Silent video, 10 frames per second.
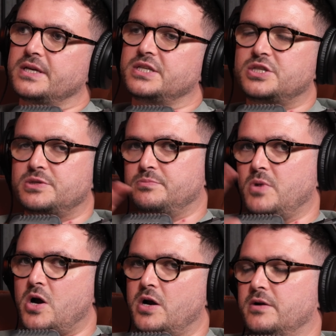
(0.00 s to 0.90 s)
it's like
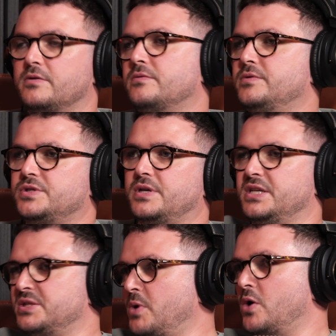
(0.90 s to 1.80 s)
smart. It's
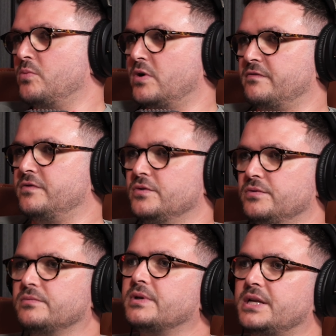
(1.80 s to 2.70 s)
like smart
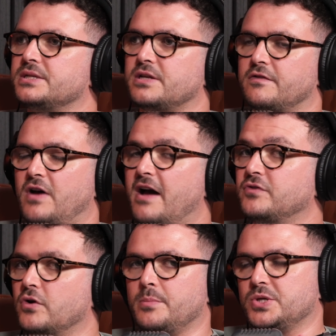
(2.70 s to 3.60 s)
workflow kind of stuff.
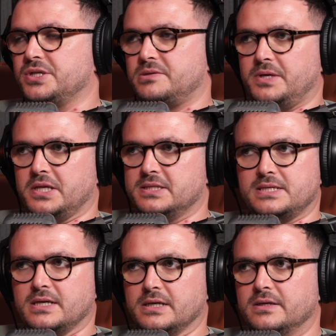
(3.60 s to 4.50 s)
I've not got much
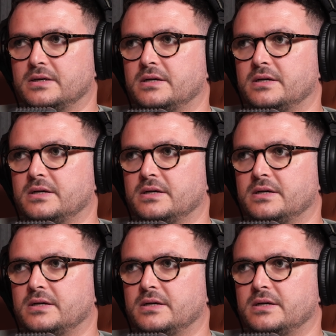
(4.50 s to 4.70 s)
experience in it.